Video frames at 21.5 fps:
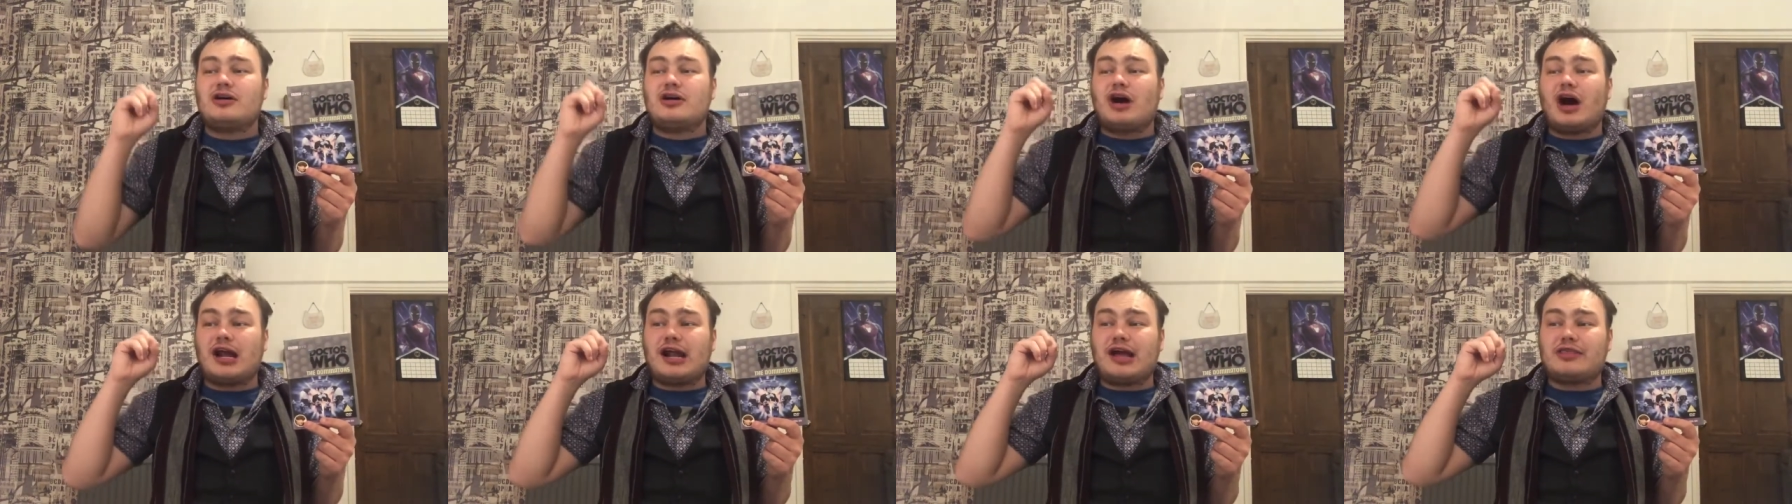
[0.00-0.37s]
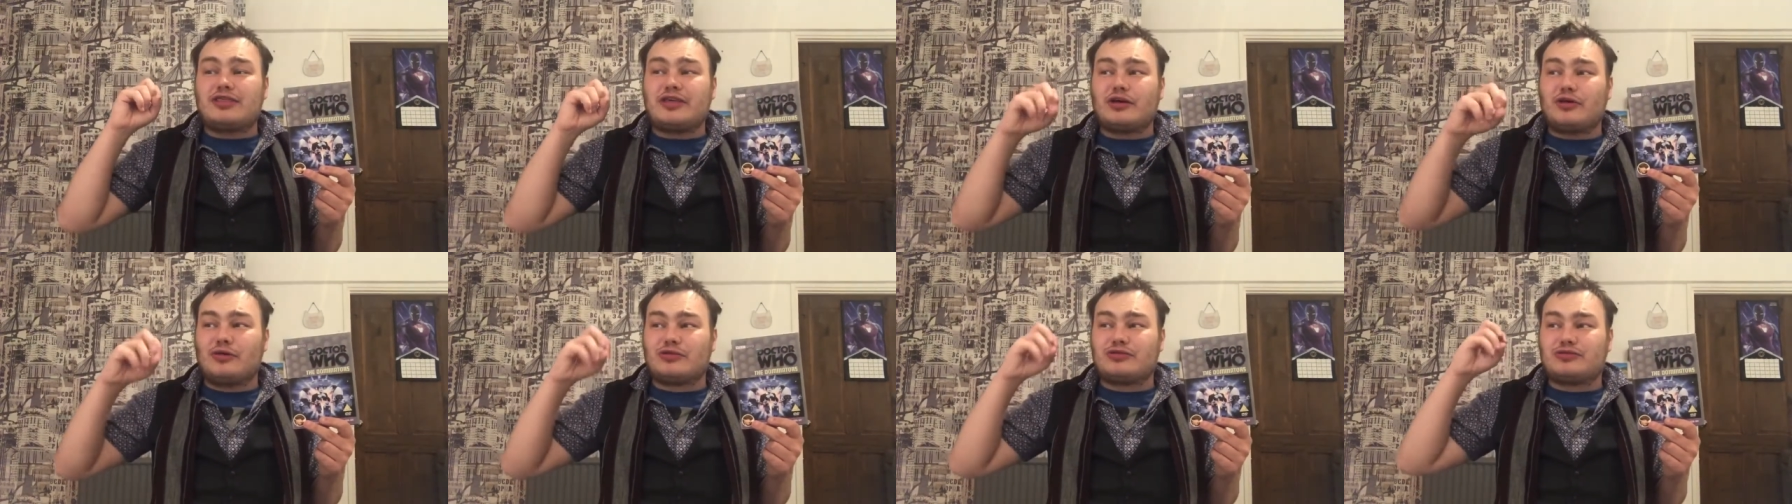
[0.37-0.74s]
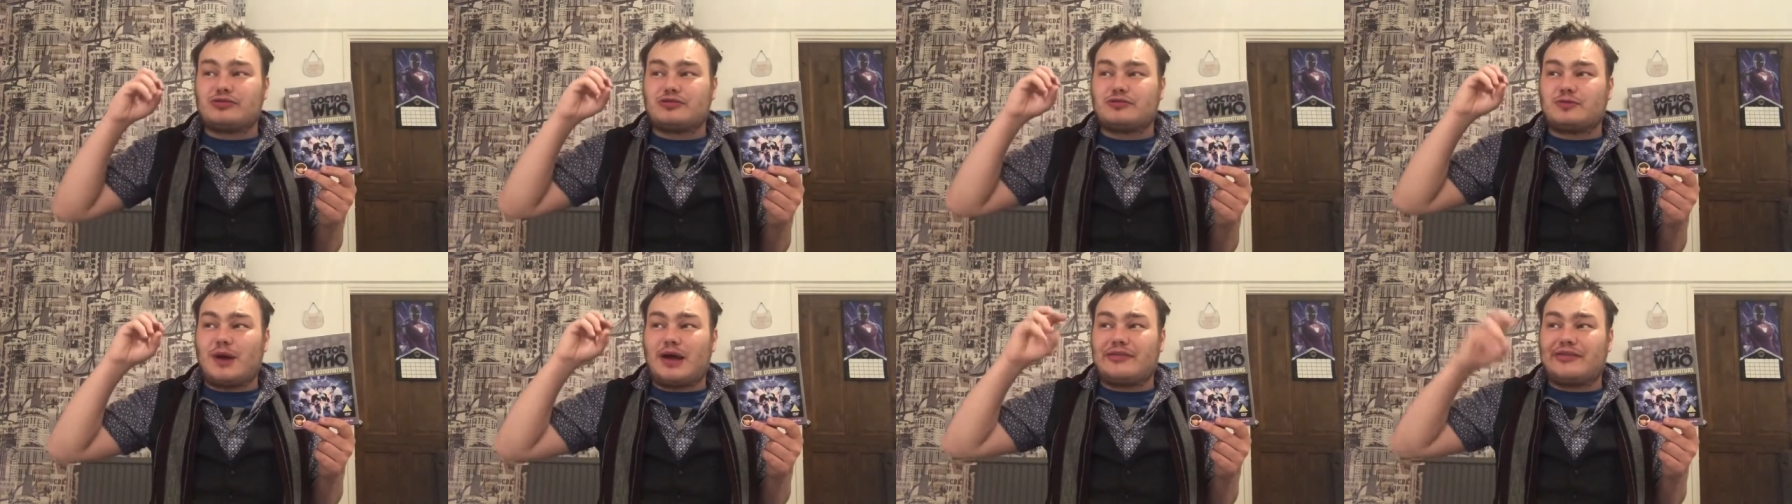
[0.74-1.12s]
And I think also
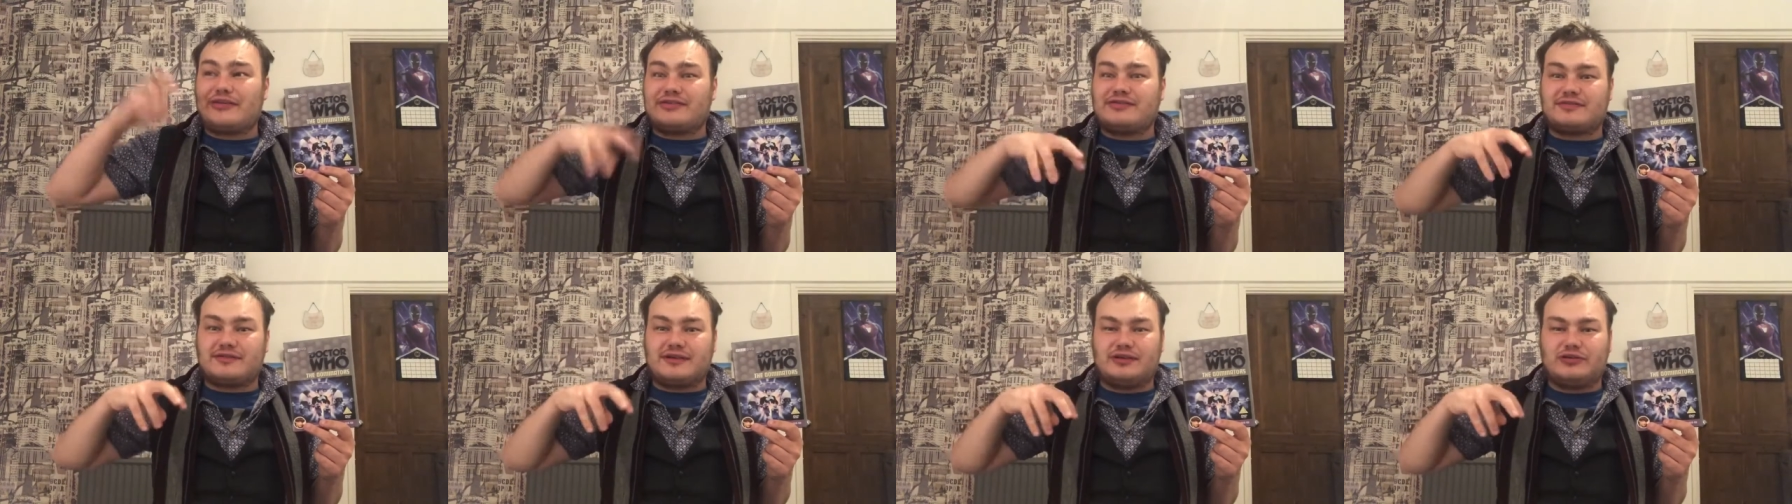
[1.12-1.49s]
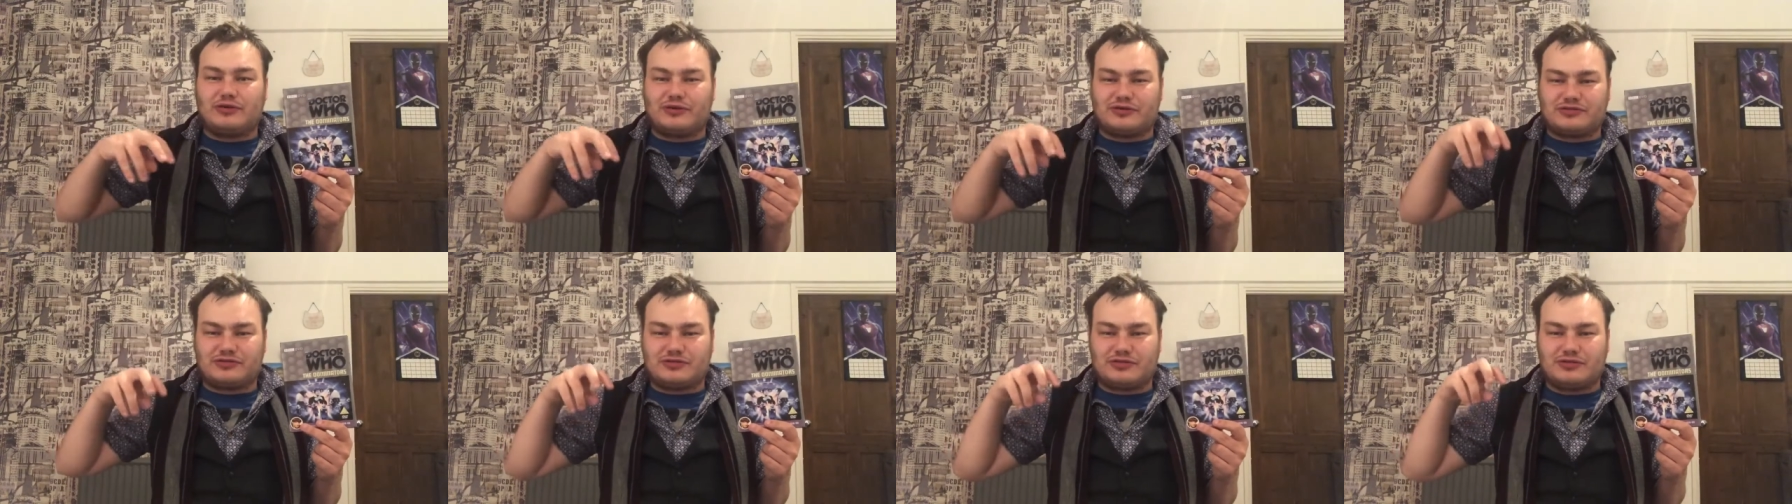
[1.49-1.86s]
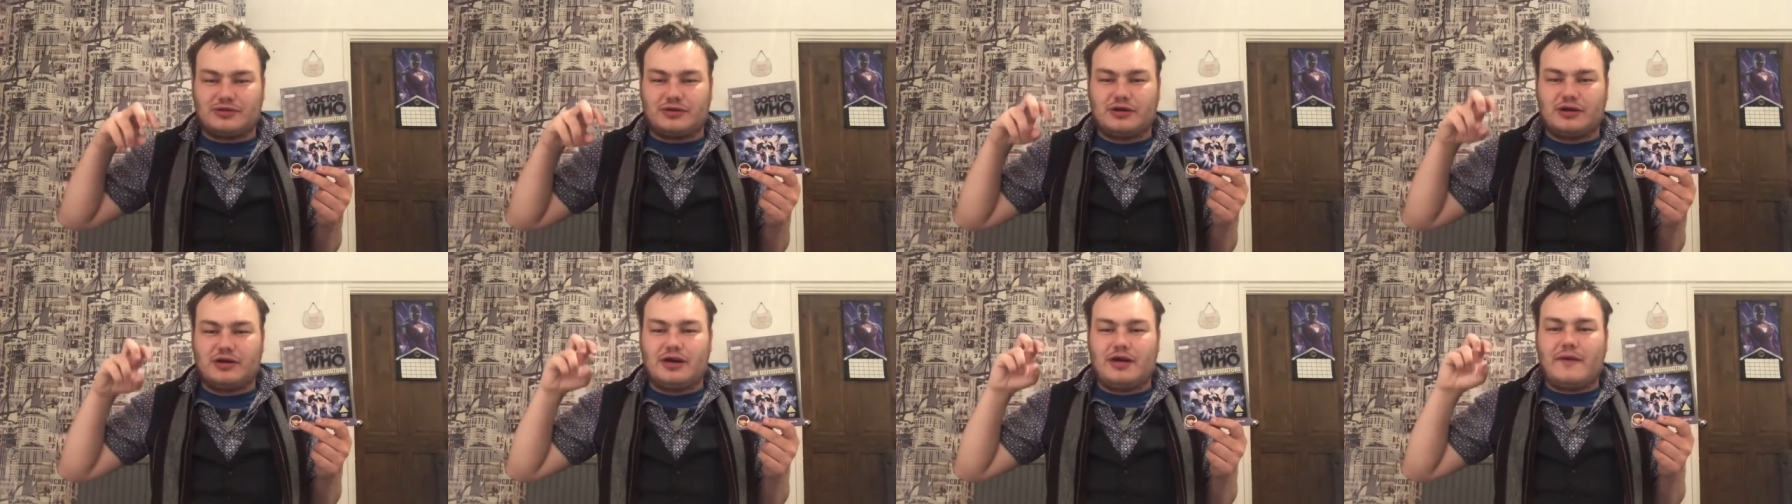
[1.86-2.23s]
as well, this scene
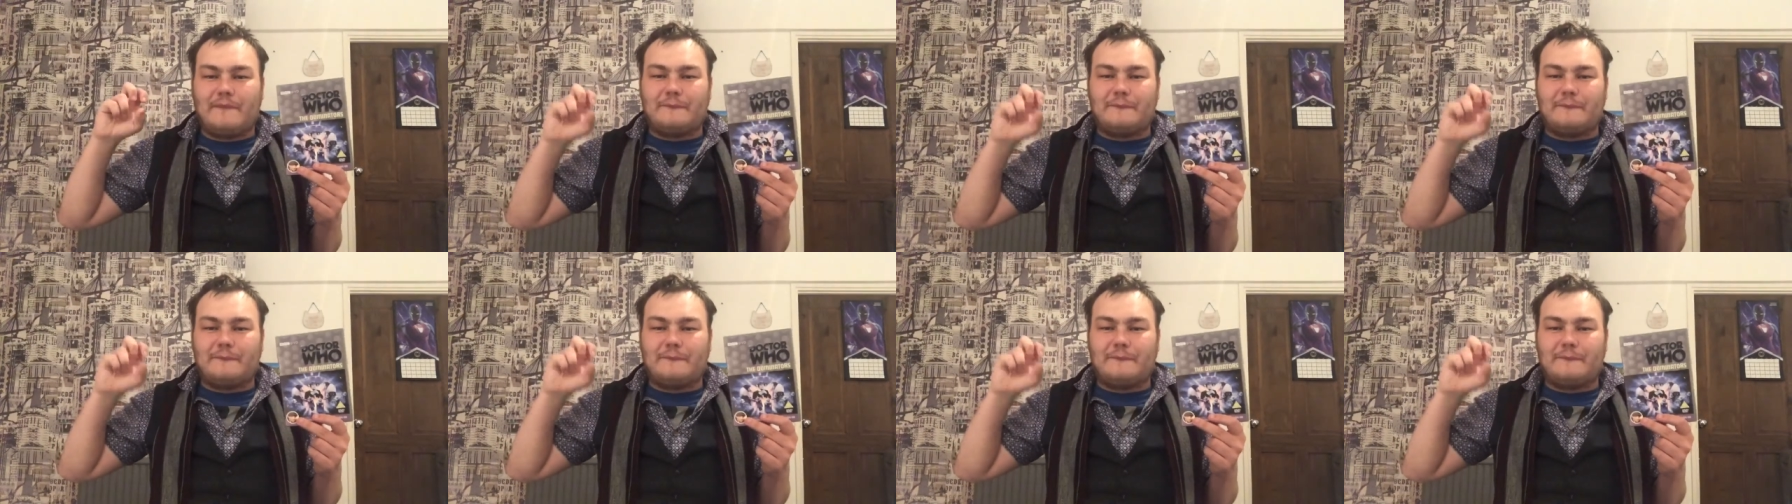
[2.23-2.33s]
also